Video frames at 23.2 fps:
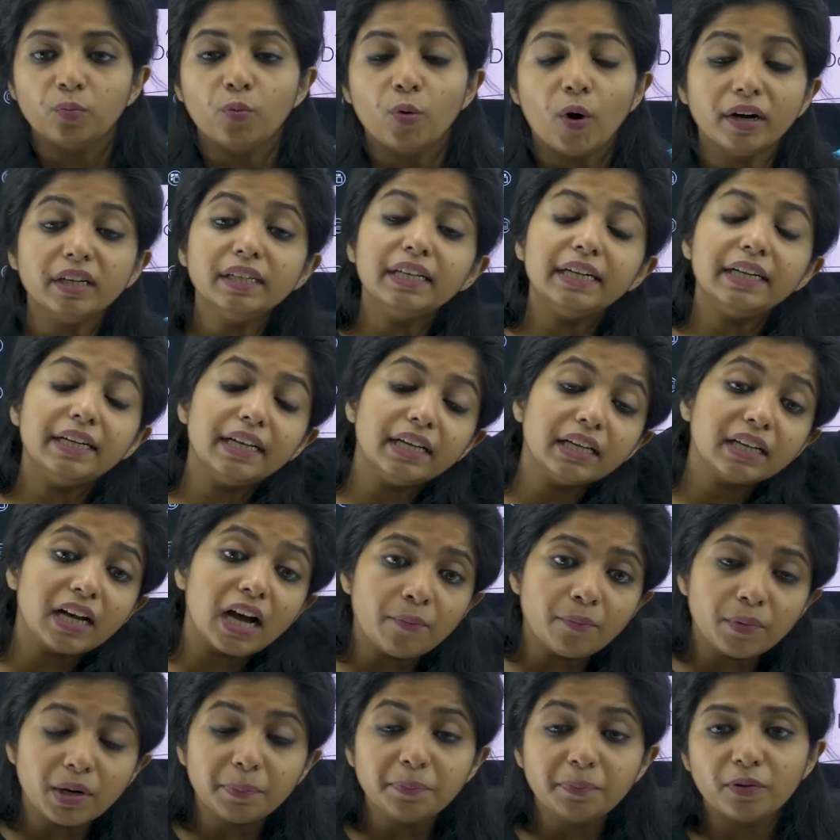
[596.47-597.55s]
what did he
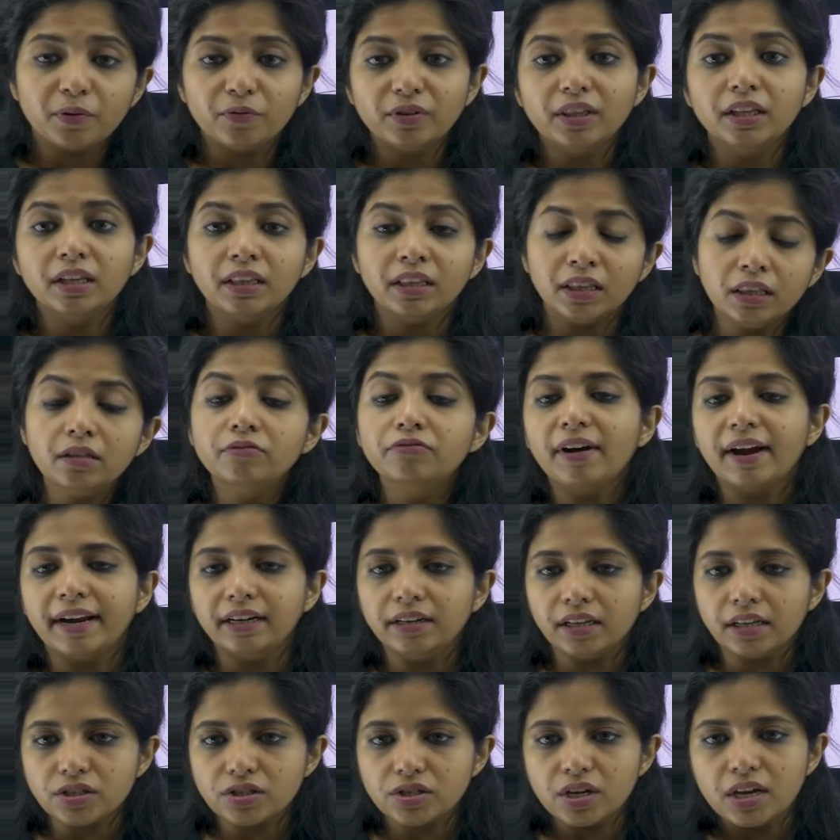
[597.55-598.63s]
come up with in the
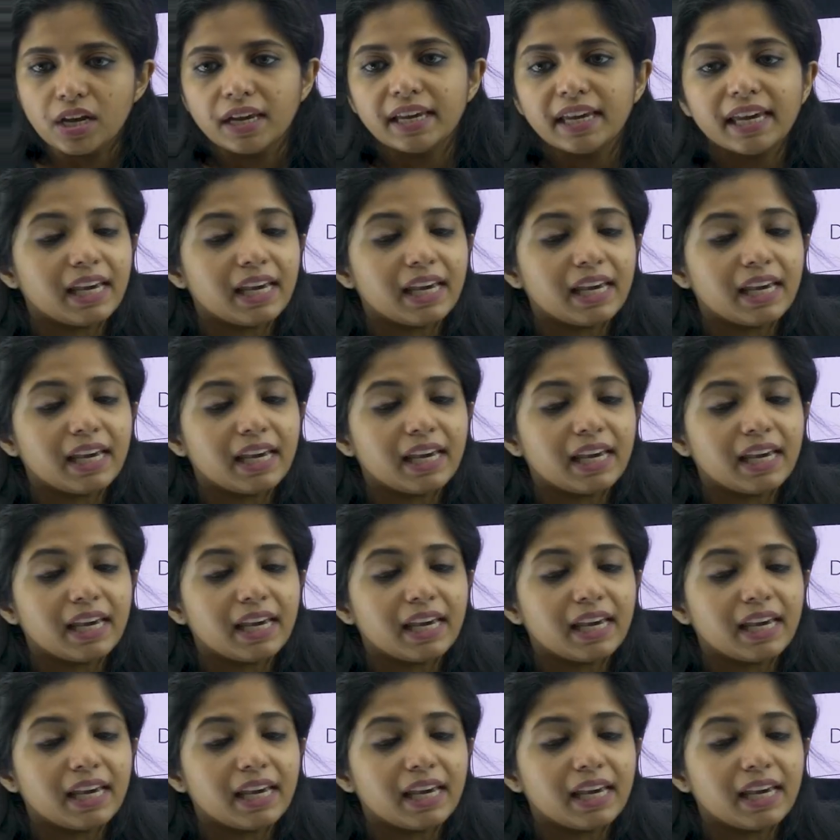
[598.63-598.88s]
findings?